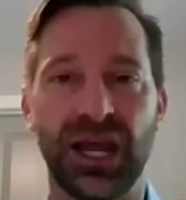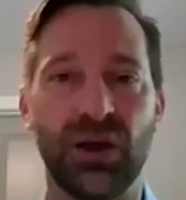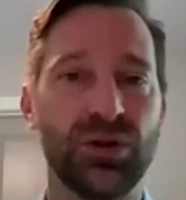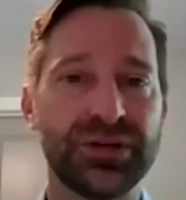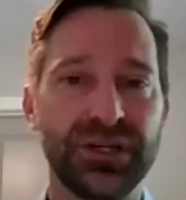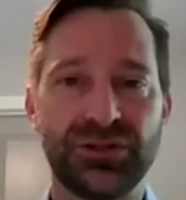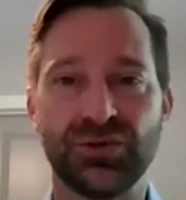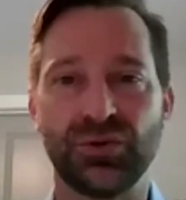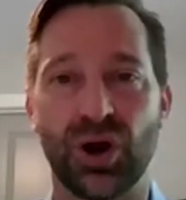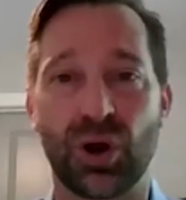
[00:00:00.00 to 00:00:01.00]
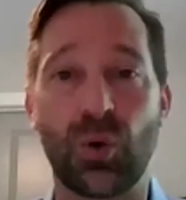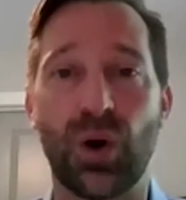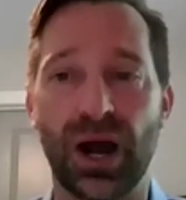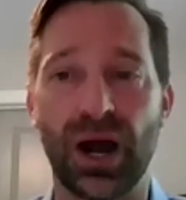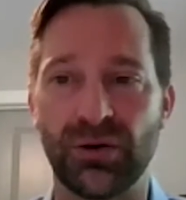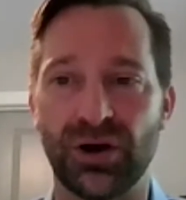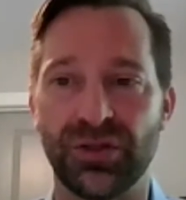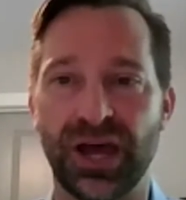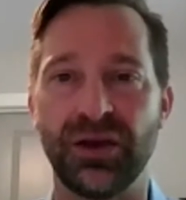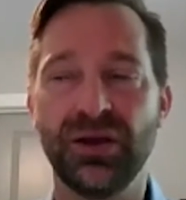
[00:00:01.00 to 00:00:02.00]
And we're looking to acquire all
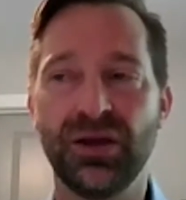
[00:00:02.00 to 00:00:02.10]
that.